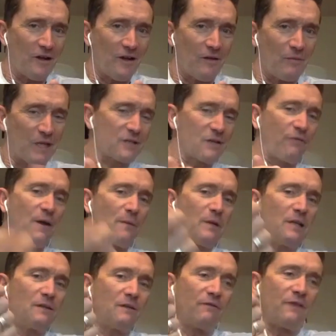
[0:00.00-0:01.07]
because the
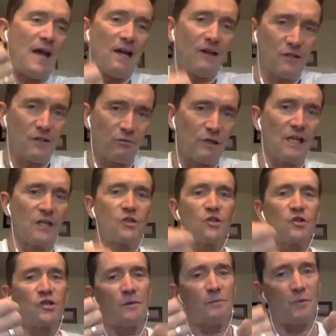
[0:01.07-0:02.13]
feminine values the
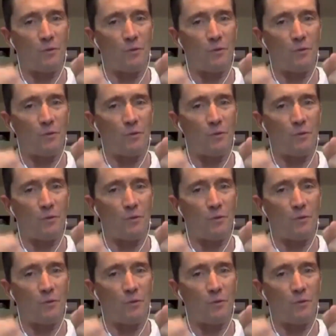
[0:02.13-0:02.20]
relationship